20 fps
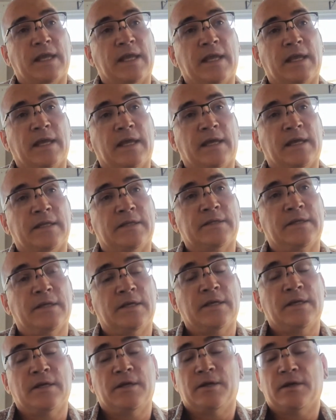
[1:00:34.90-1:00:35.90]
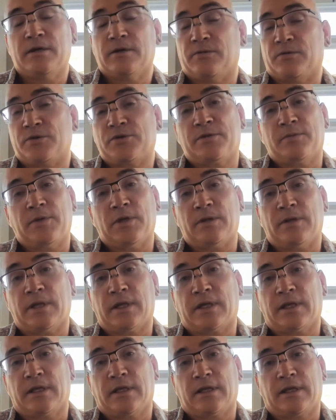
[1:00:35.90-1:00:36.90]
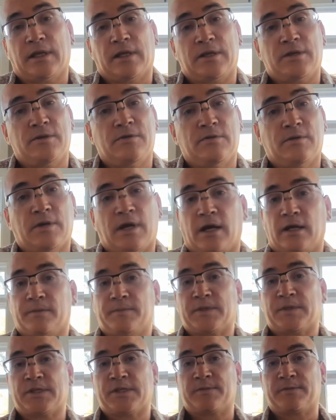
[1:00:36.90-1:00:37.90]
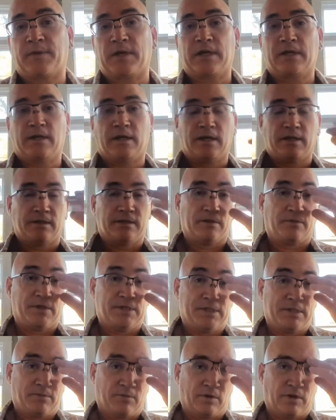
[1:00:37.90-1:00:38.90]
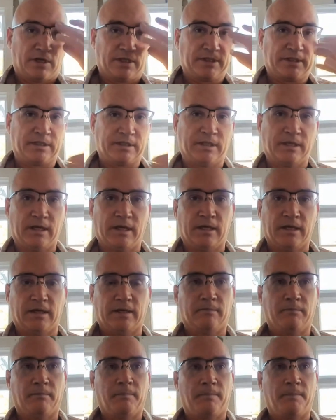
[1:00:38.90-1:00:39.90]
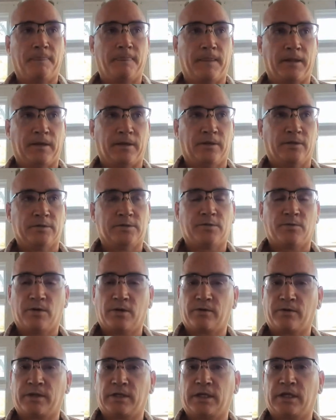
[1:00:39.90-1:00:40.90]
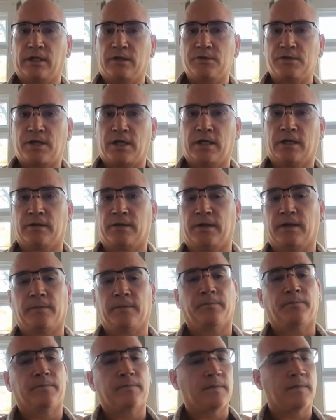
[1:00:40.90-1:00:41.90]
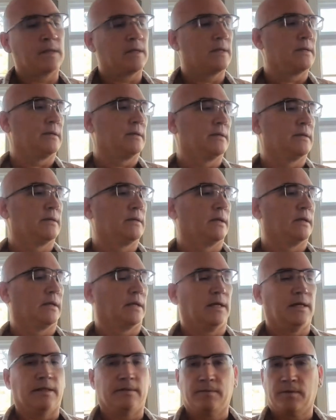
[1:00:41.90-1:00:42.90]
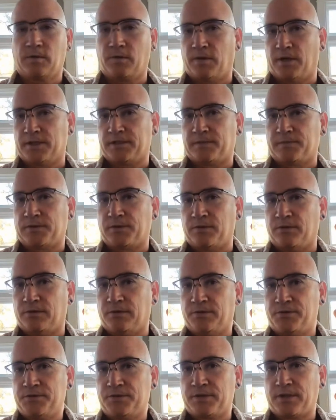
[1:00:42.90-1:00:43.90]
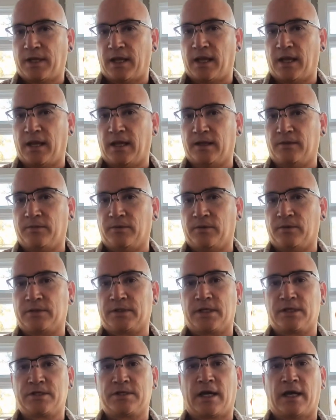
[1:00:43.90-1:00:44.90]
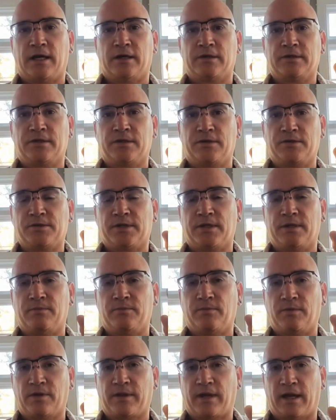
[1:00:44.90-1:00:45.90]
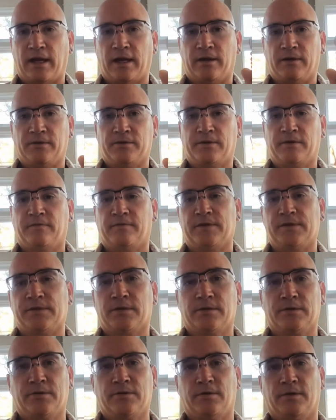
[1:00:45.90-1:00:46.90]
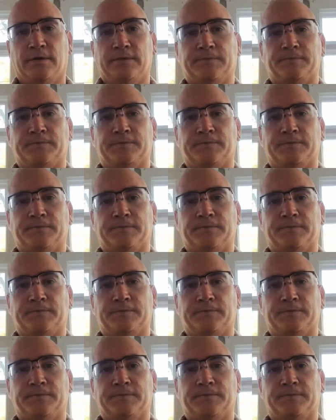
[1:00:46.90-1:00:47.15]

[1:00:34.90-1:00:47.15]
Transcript: and we should be able to get you caught up to speed on the wisdom wand um, you know to work with it energetically again quantum tools and we will teach you how to use them without the physical tool